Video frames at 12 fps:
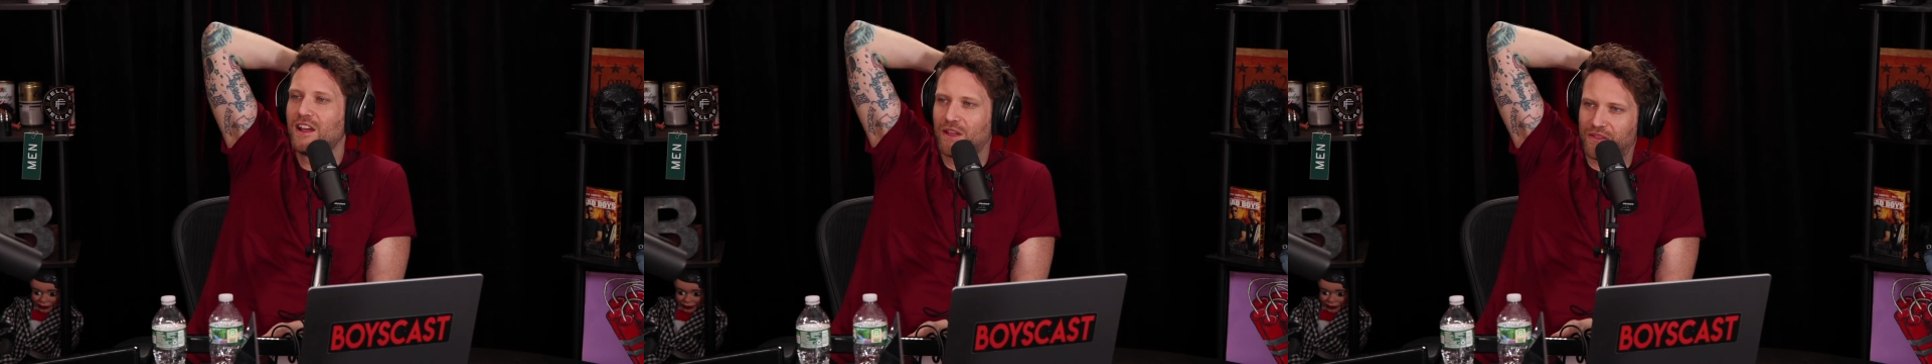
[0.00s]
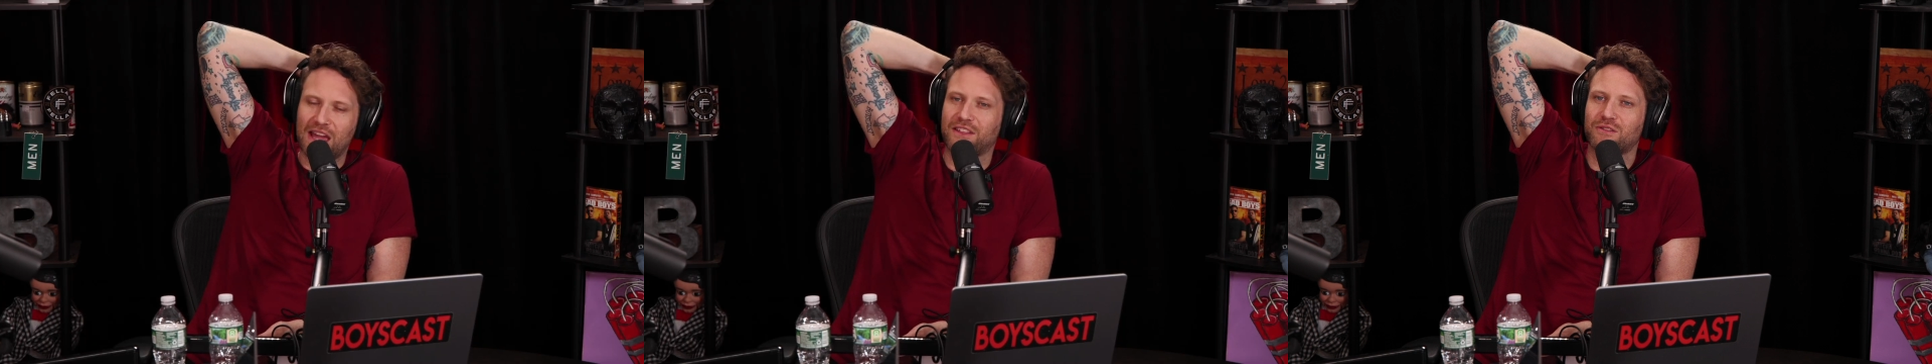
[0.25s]

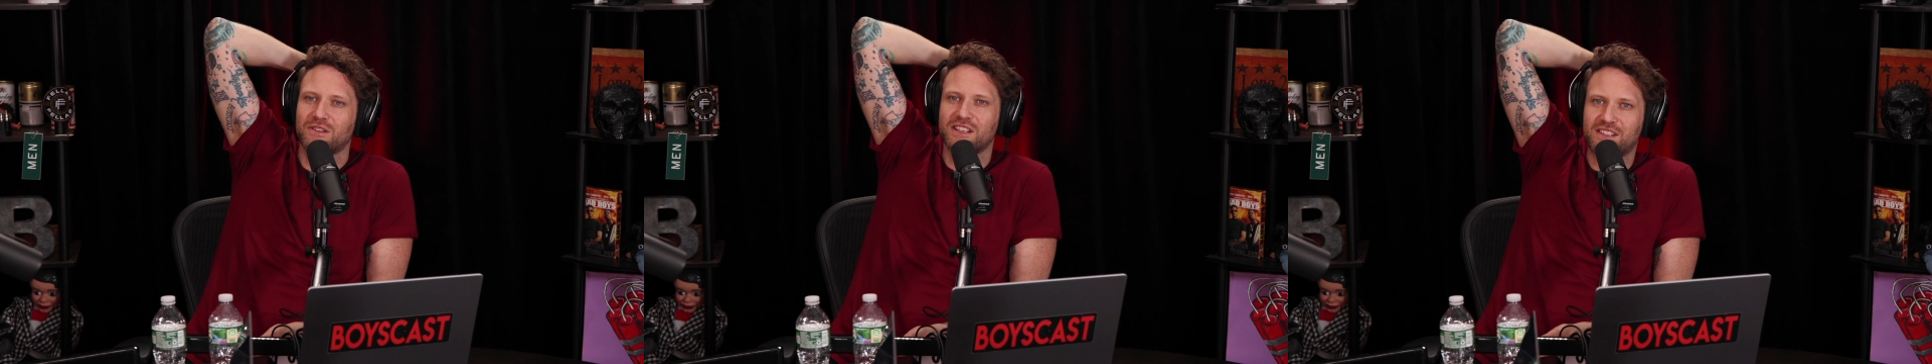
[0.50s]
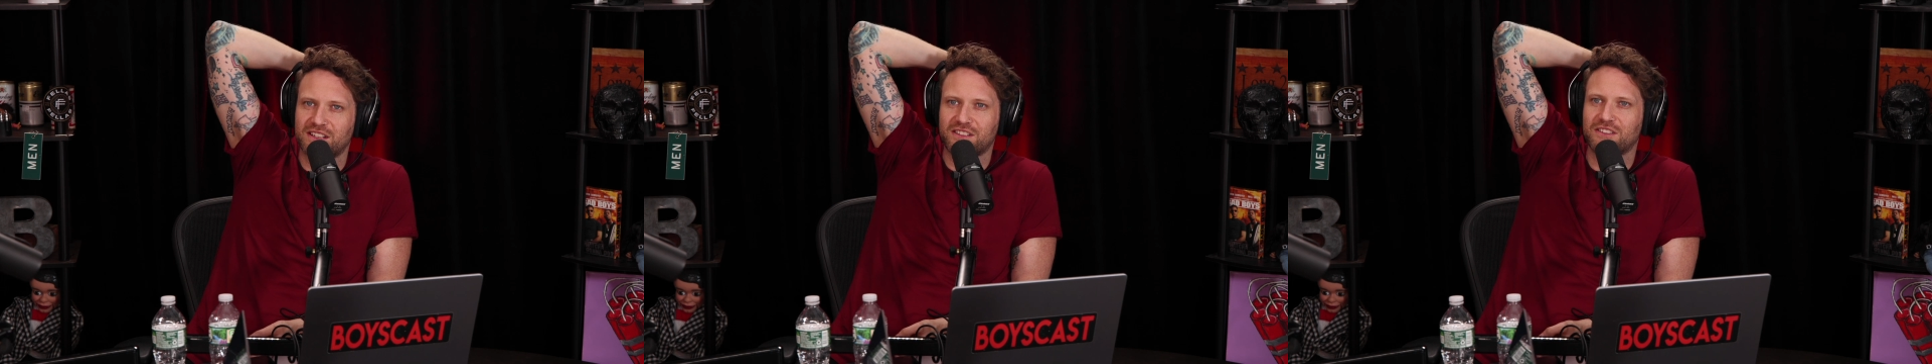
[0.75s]
The other
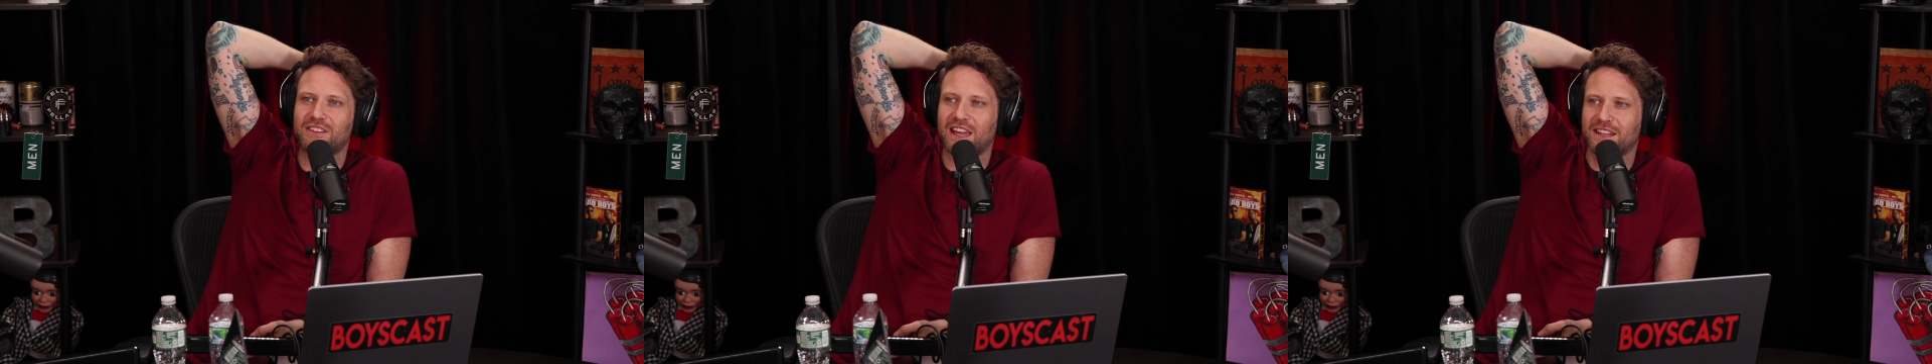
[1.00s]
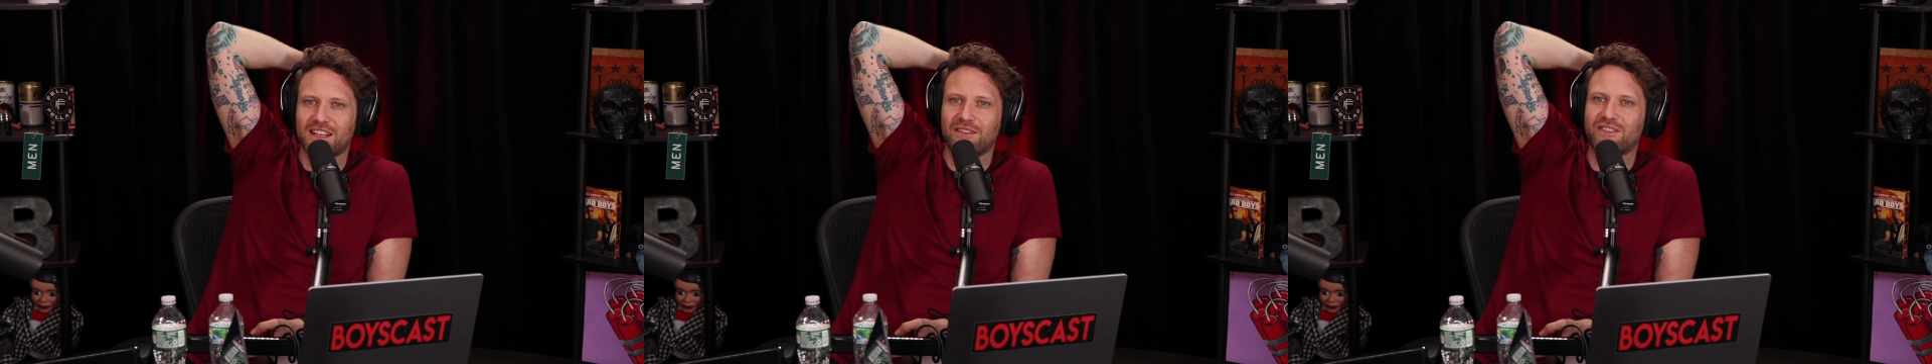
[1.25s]
reason is you
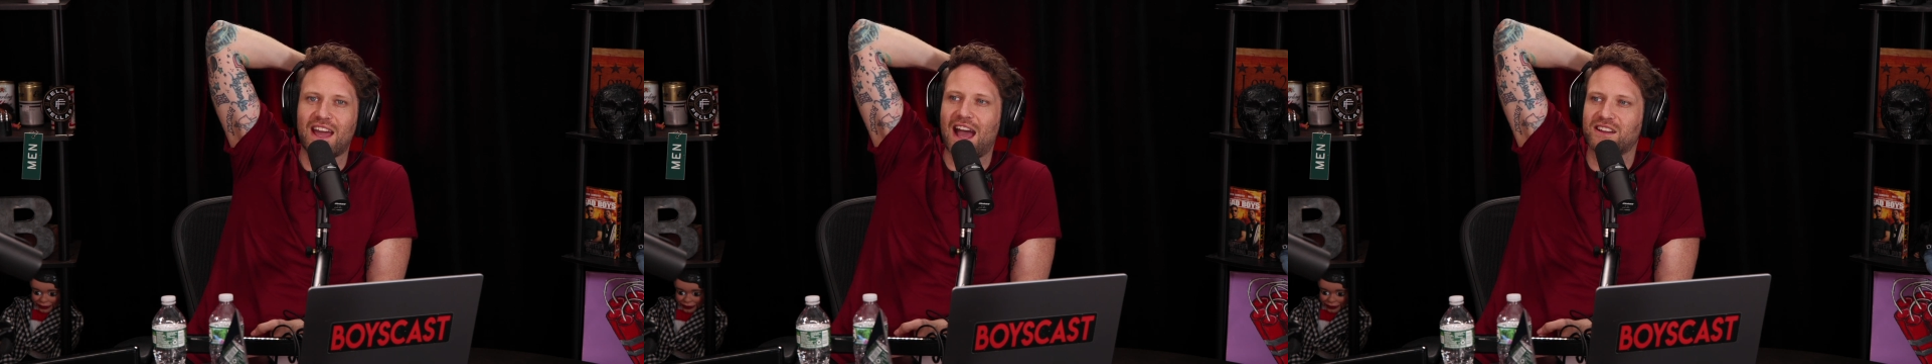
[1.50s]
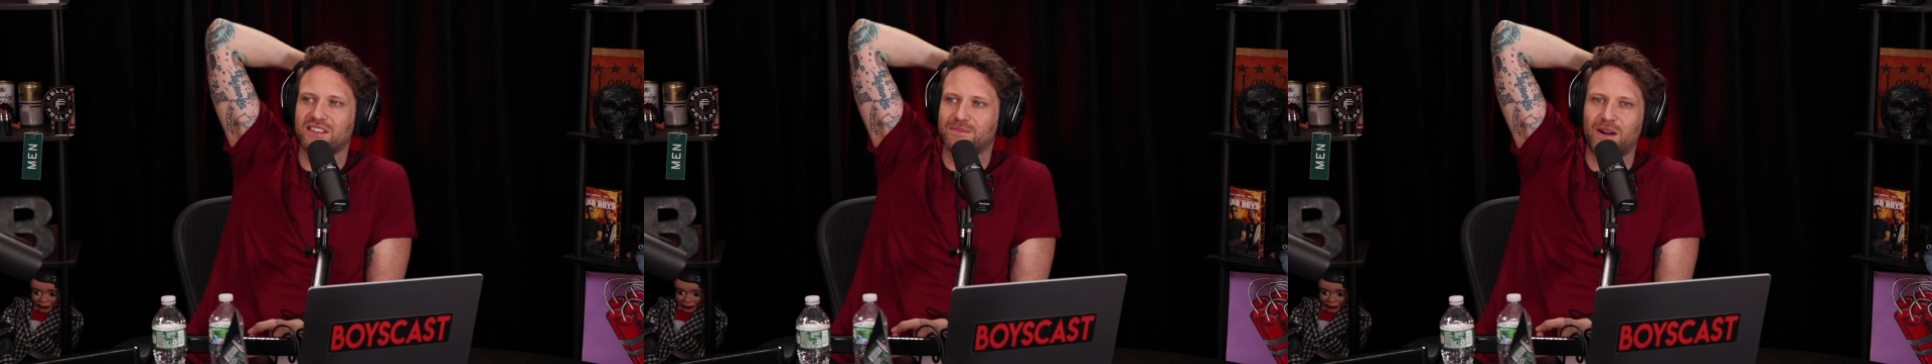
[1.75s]
can't save
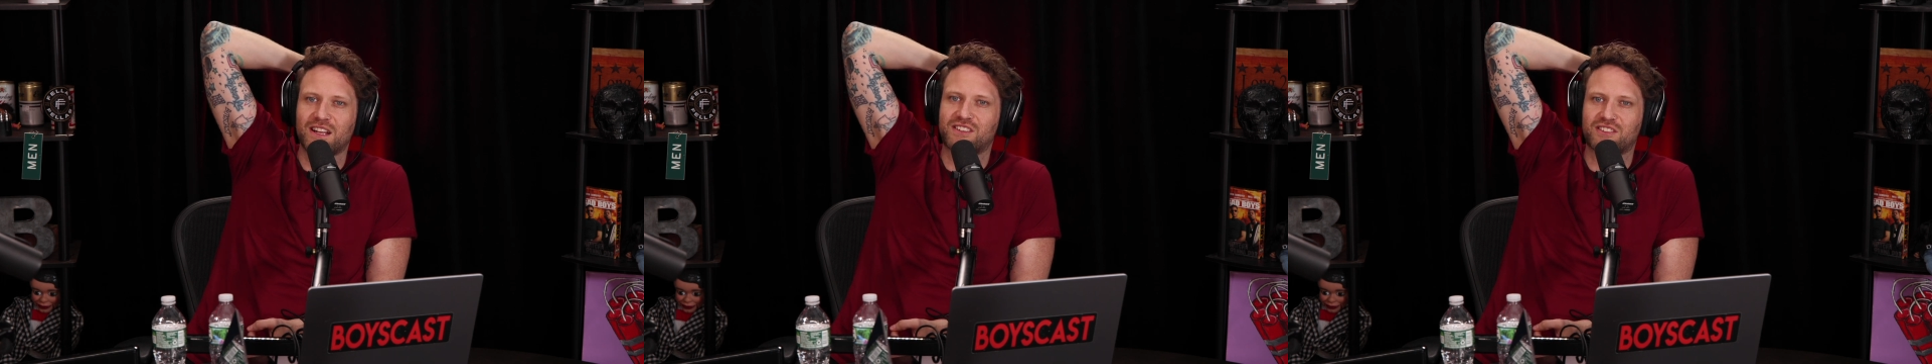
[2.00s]
cash as much,